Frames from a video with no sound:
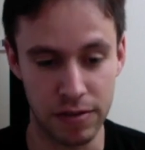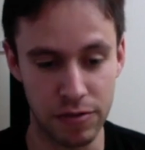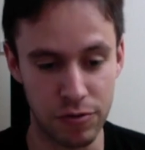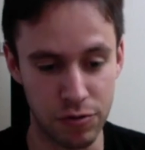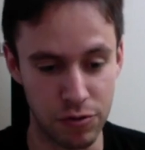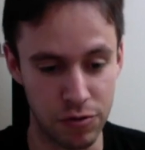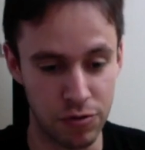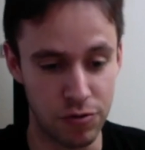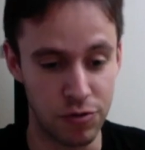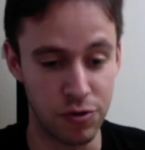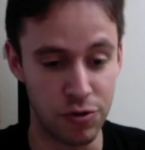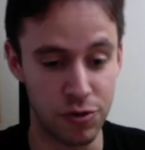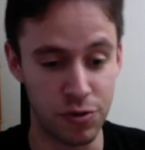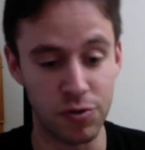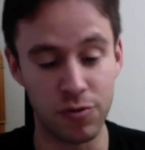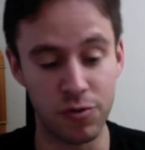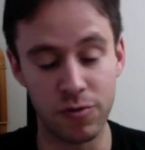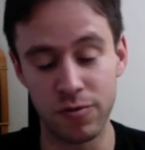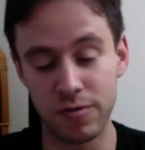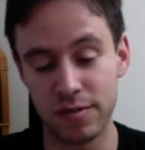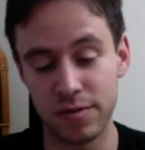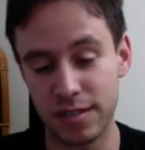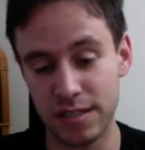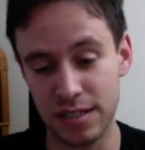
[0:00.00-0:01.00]
You
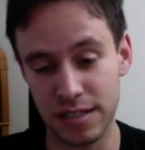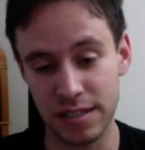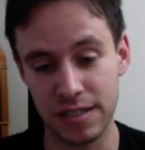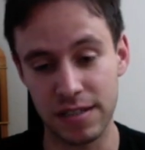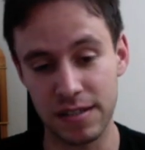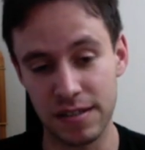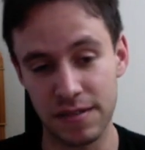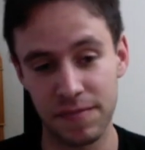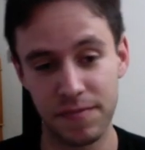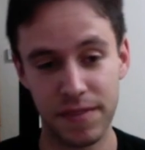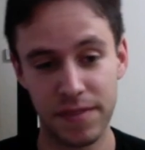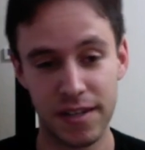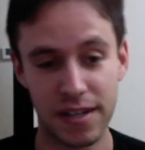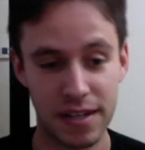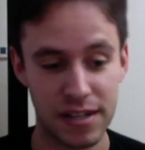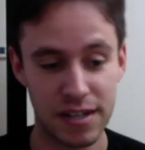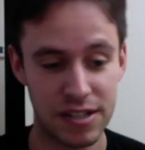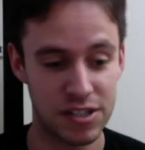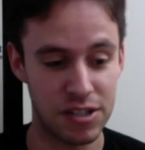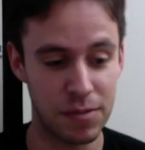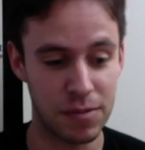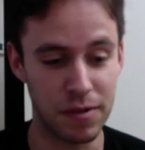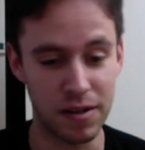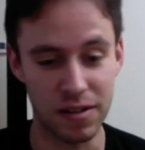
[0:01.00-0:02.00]
do see
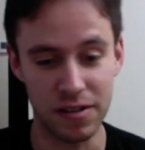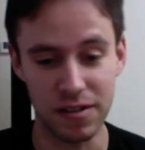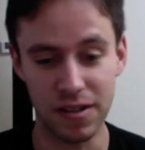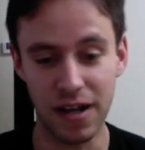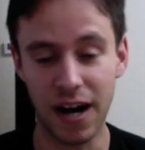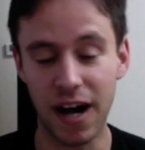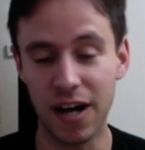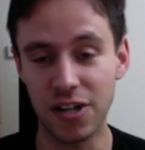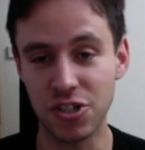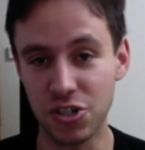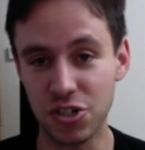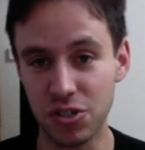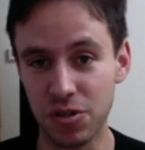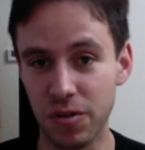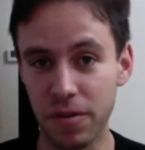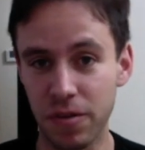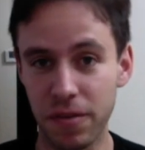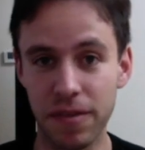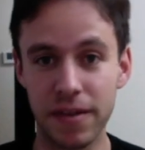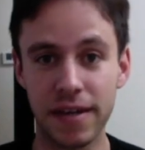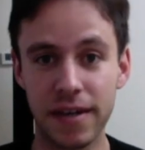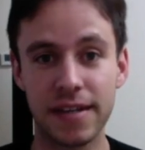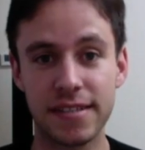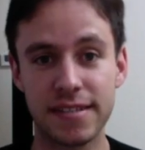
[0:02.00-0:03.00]
some illogical
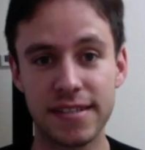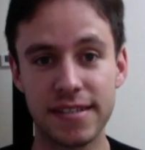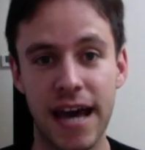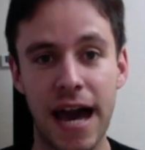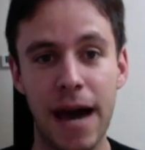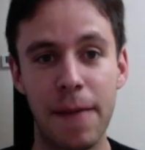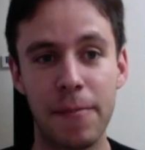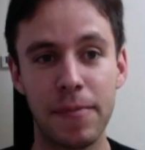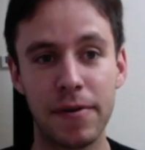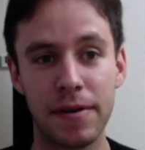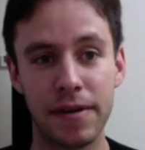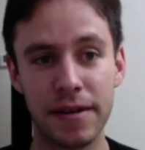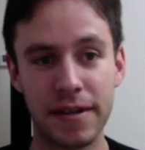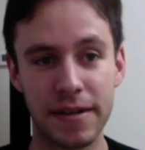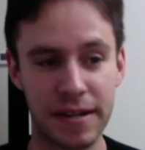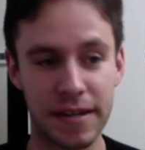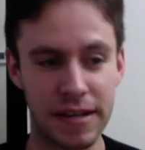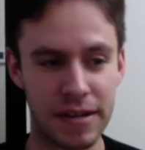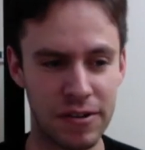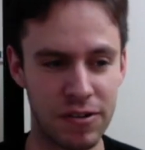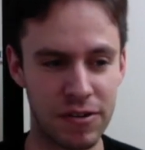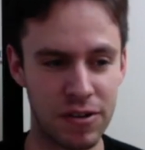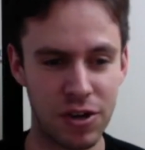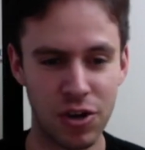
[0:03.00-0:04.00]
things happening,
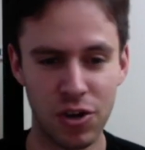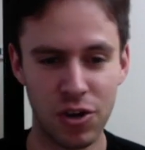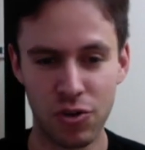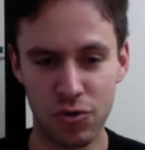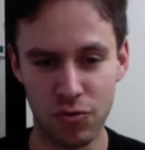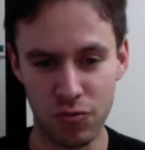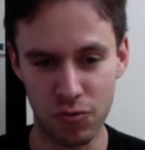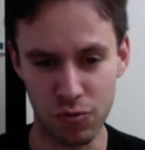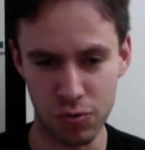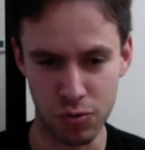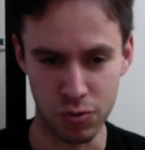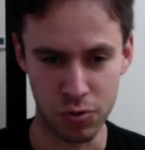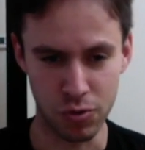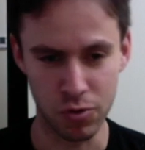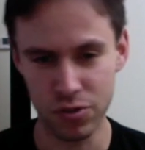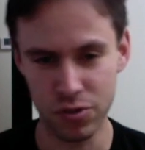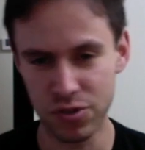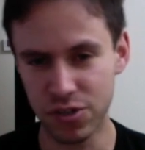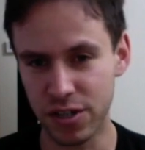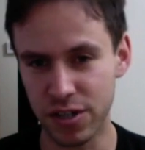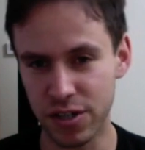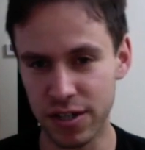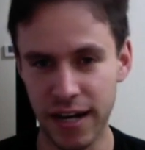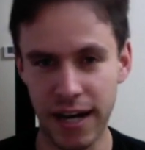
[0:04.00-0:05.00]
and
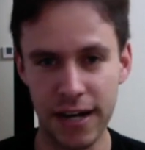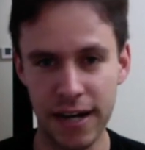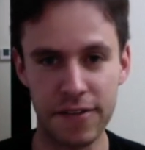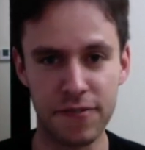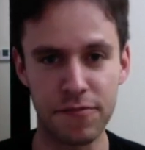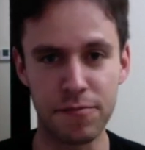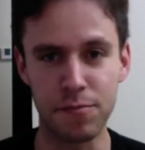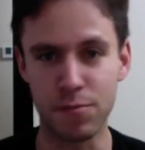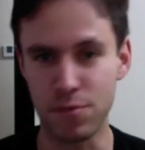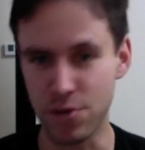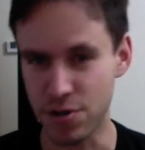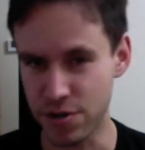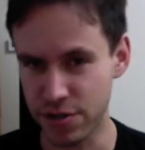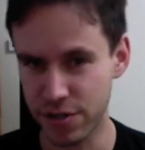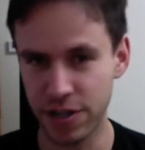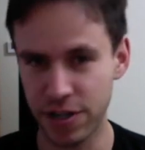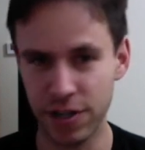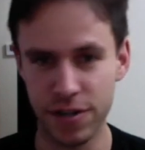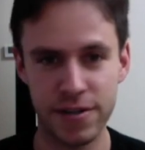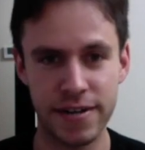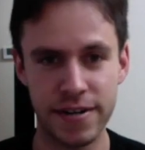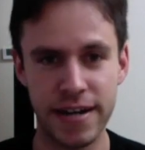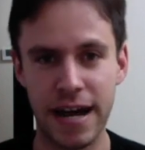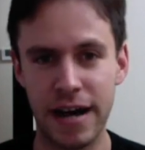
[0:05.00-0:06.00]
rules are kind of
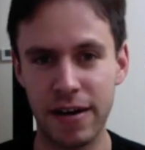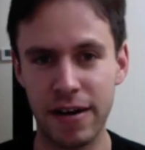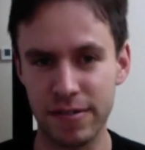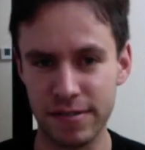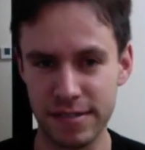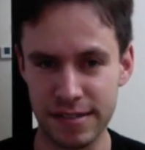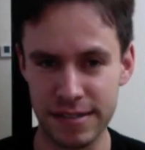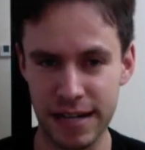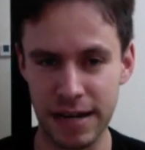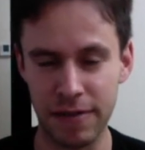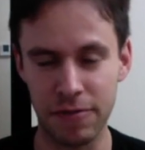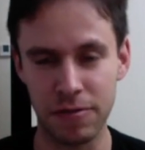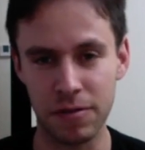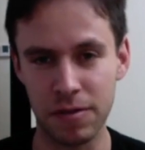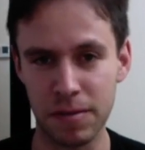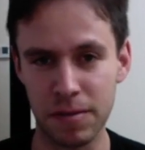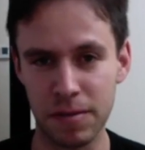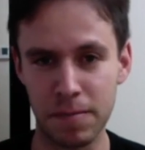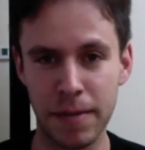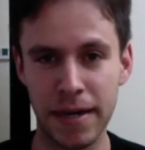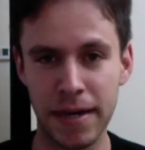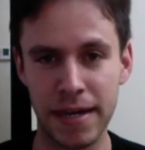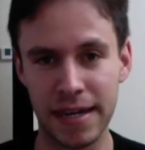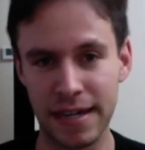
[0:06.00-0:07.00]
murkier now. It's not really
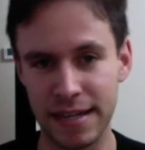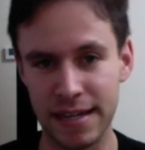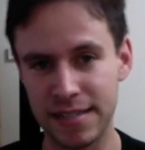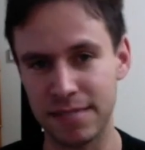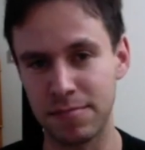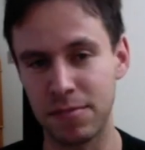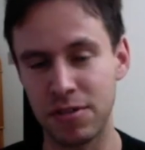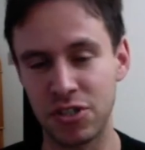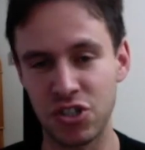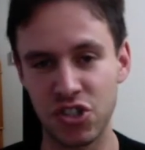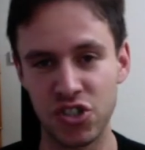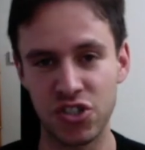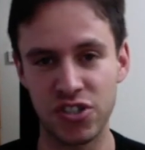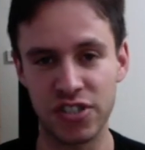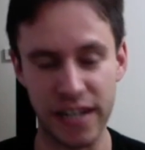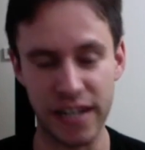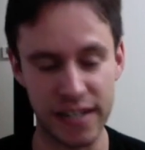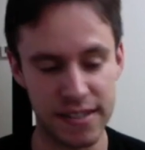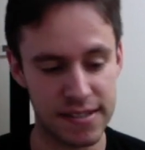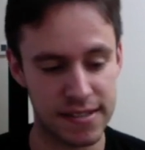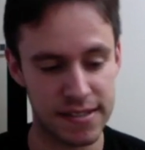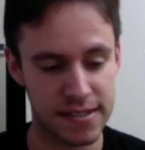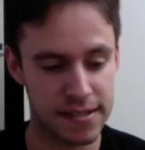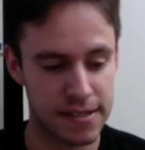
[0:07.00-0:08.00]
making as much
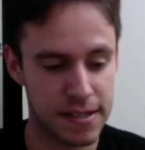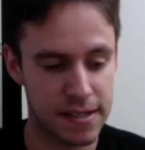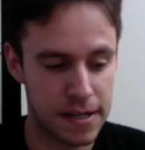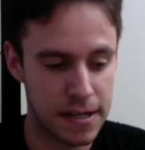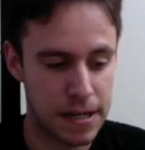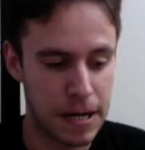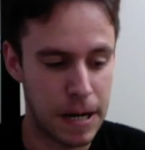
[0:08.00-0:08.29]
sense.